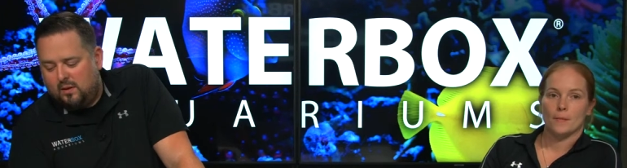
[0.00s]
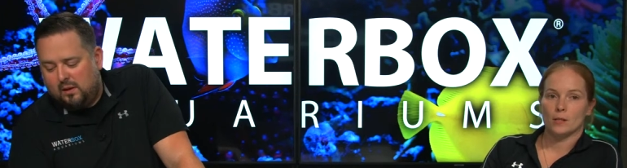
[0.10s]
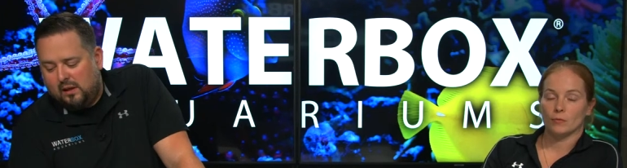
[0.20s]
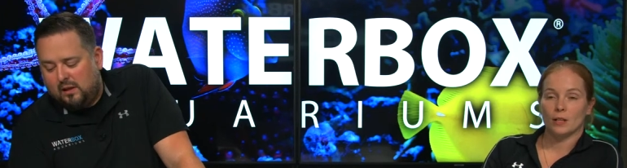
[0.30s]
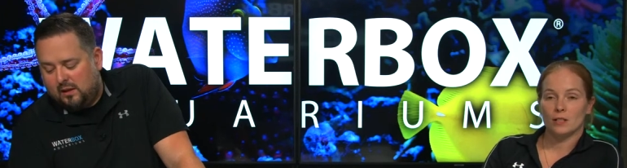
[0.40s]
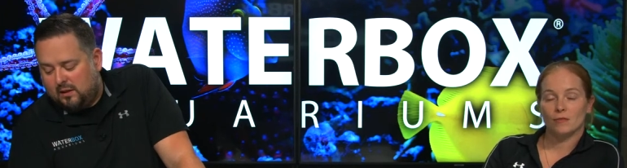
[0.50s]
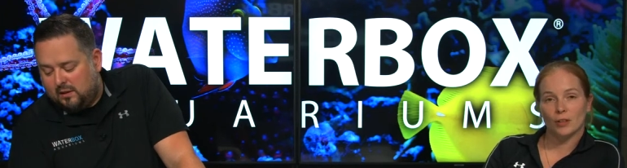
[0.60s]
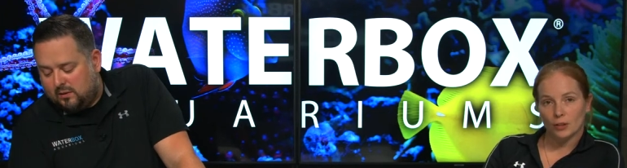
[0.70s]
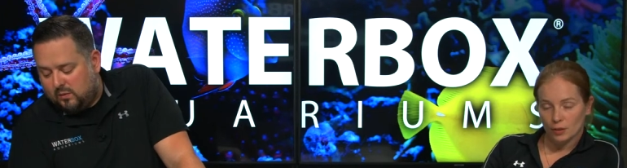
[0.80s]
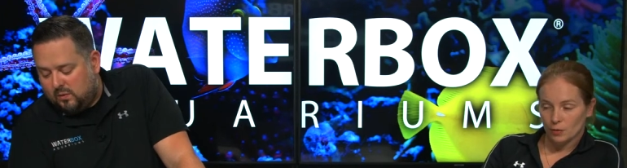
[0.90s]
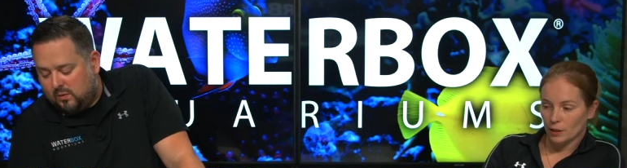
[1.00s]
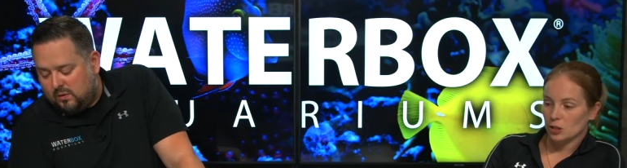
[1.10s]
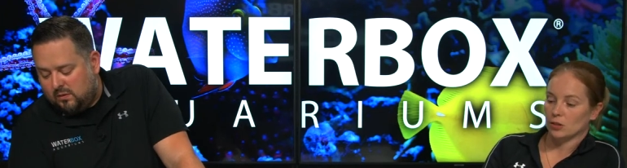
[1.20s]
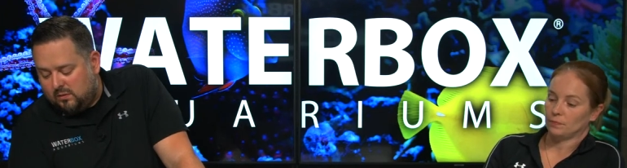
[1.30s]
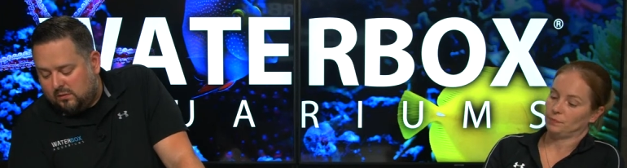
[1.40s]
Speaker 1: So that's a very cool, good
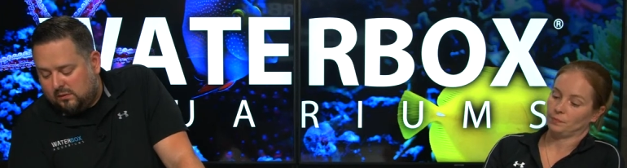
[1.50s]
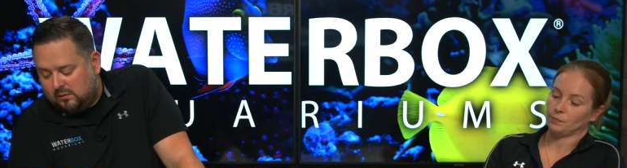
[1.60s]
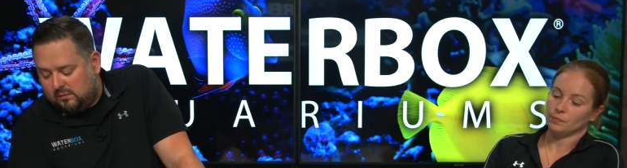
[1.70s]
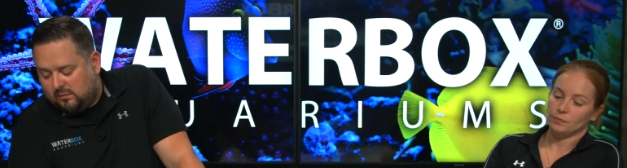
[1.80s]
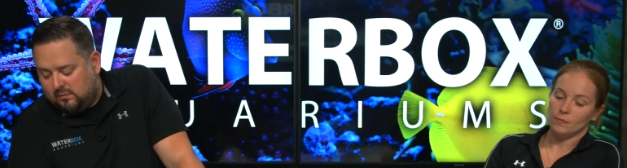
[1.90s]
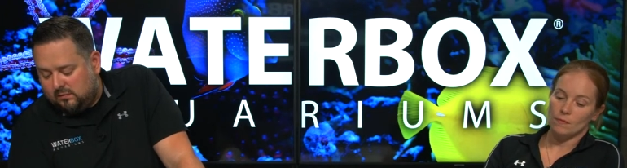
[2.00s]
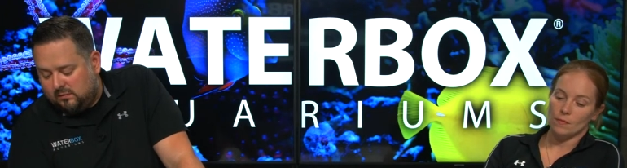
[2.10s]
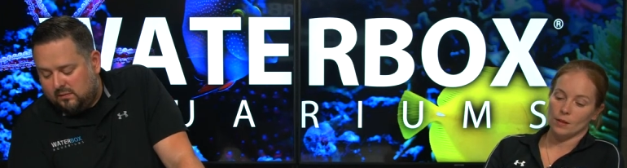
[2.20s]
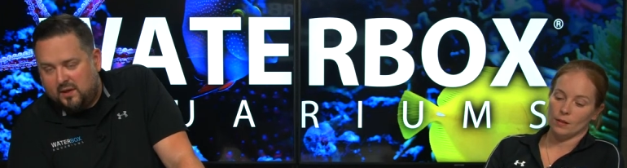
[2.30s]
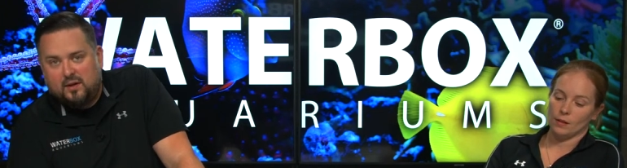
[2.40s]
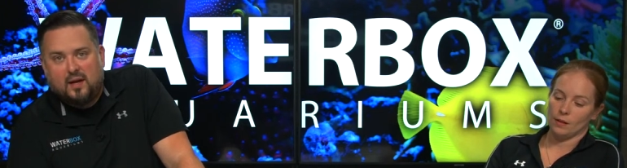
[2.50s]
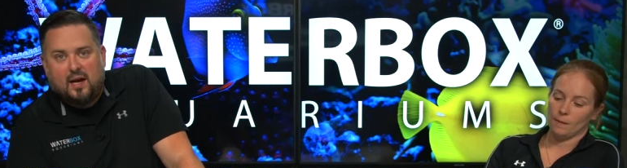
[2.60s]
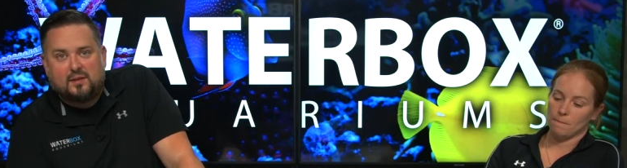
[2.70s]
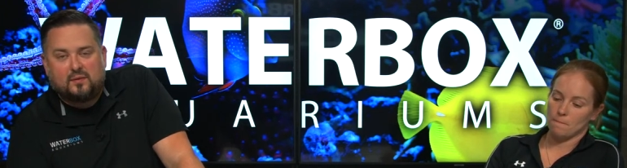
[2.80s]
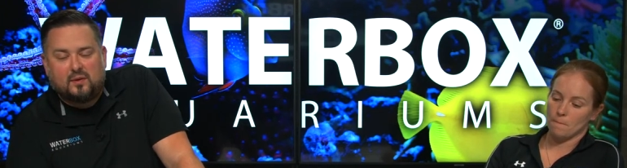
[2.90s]
question. Cool.
Speaker 2: All Thank right. you
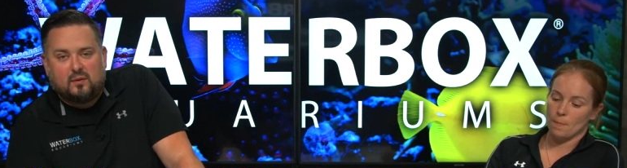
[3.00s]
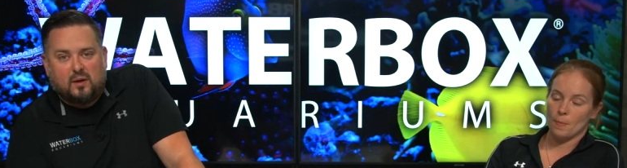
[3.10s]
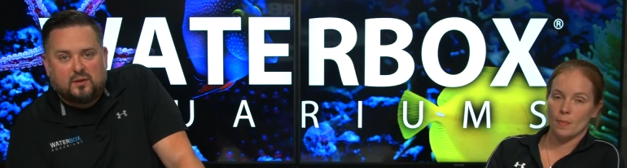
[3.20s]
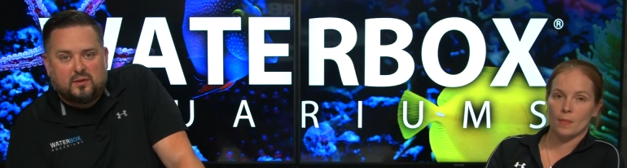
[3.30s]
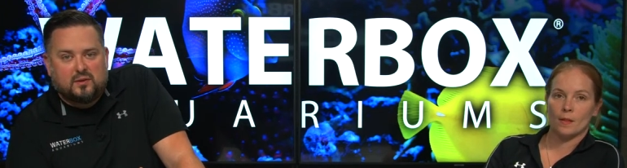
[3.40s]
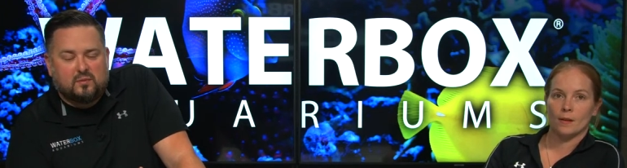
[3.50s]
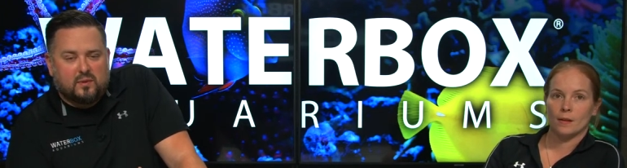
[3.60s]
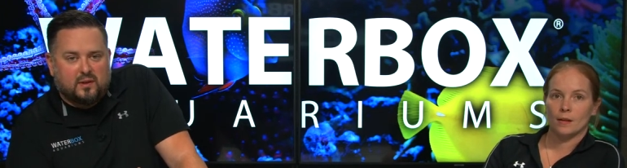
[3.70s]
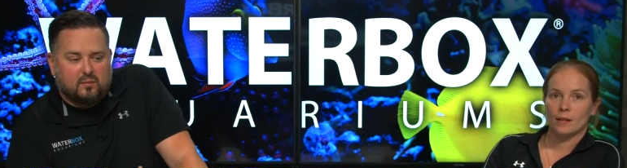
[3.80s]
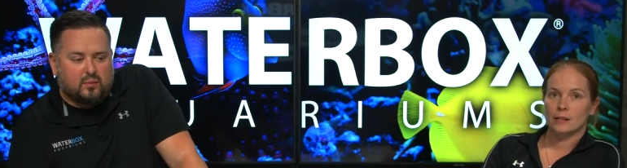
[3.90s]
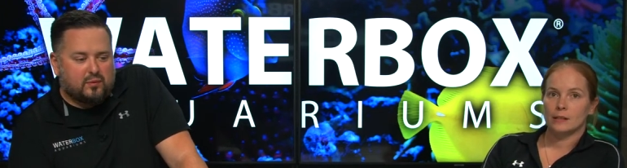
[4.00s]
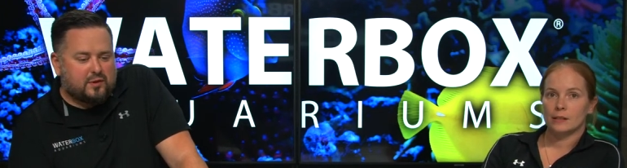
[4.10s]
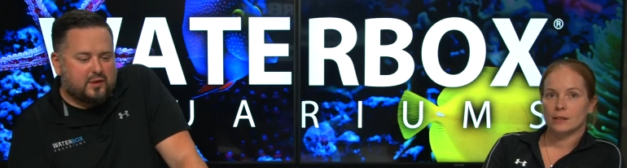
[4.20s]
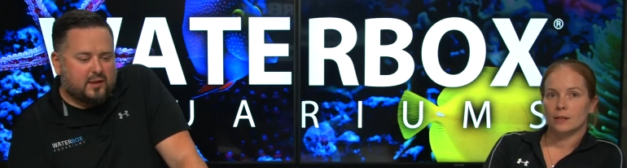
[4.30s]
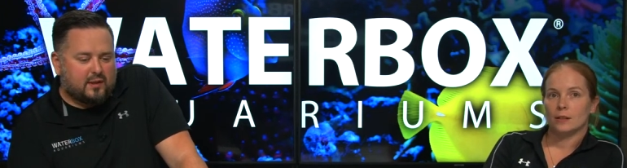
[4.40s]
guys for the questions. We
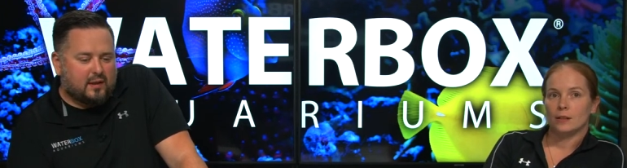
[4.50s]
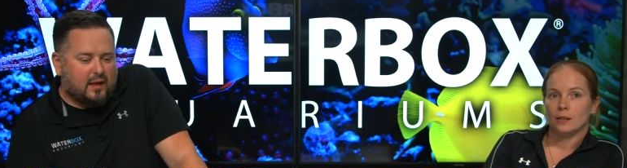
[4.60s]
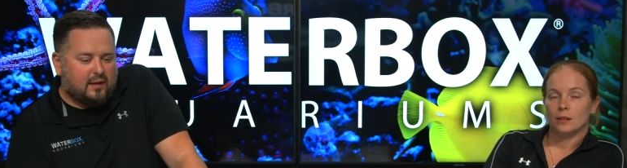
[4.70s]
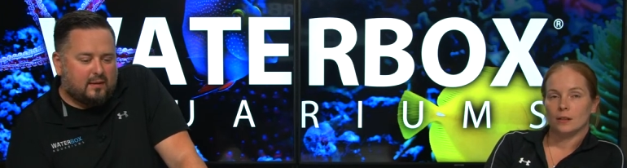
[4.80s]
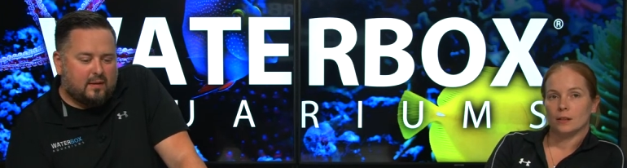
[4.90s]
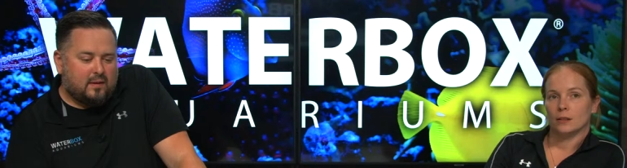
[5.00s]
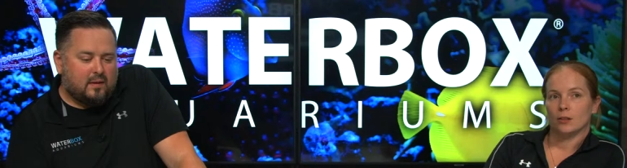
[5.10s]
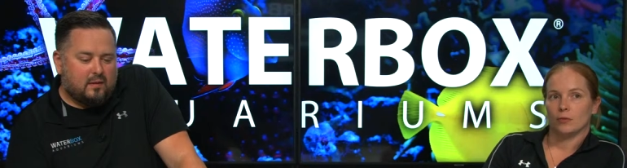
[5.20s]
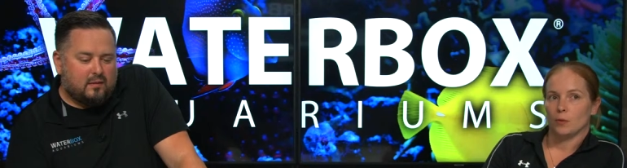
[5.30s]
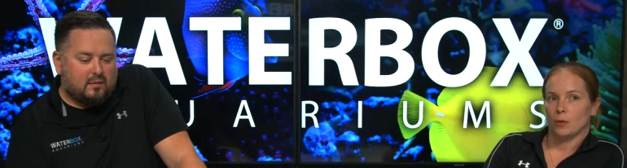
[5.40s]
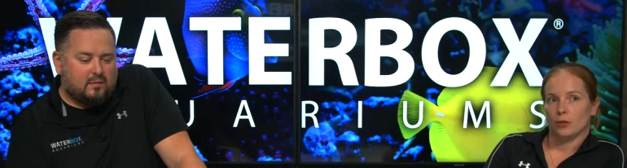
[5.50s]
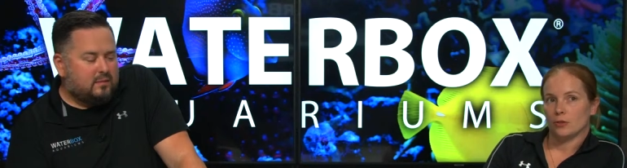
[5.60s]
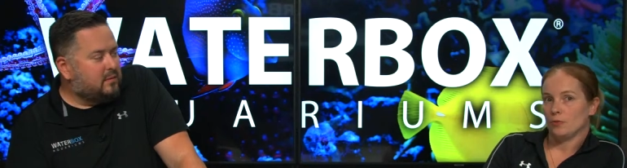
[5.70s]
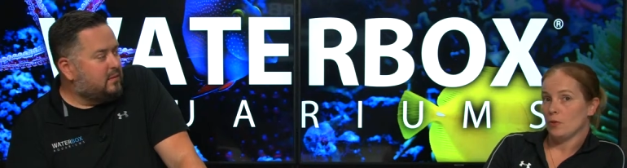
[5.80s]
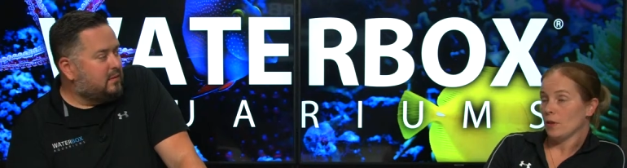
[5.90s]
appreciate it a lot.
Speaker 1: Hopefully, we learned
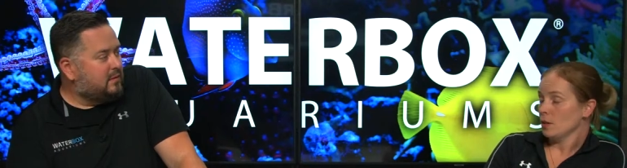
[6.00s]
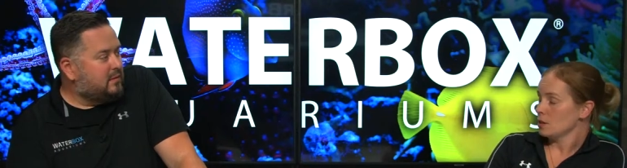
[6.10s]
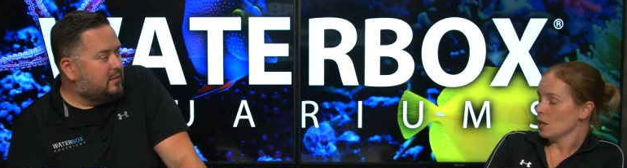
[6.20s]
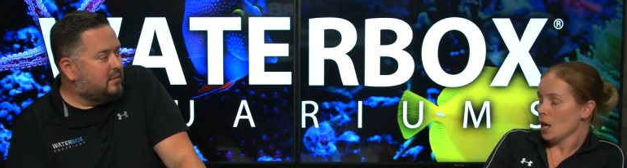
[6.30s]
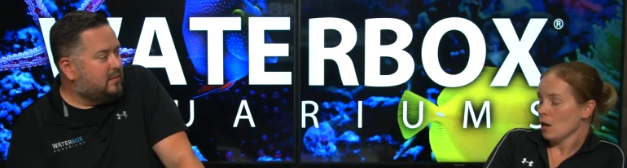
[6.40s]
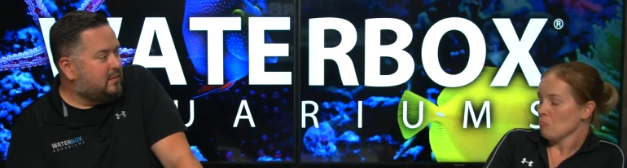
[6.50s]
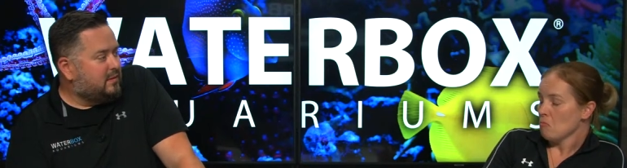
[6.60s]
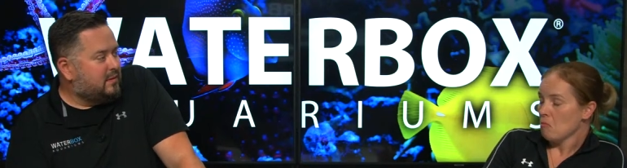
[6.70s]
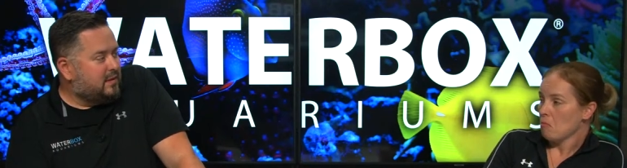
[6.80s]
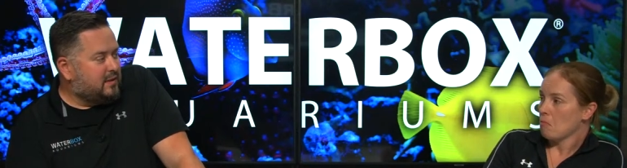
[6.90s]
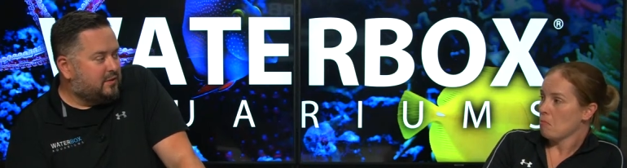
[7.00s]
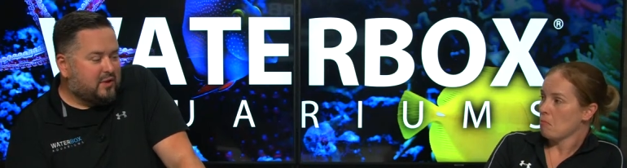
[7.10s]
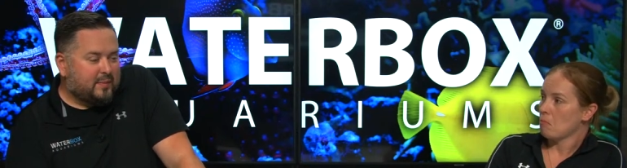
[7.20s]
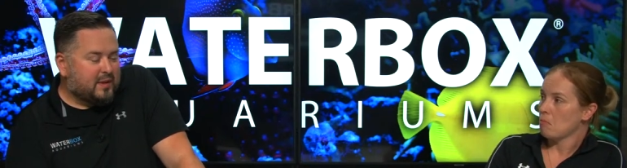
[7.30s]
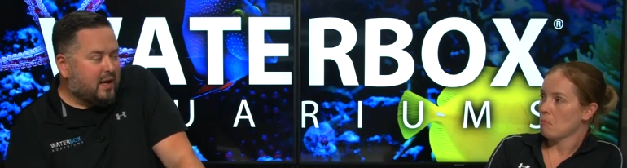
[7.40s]
a few things today.
Speaker 2: You're dropping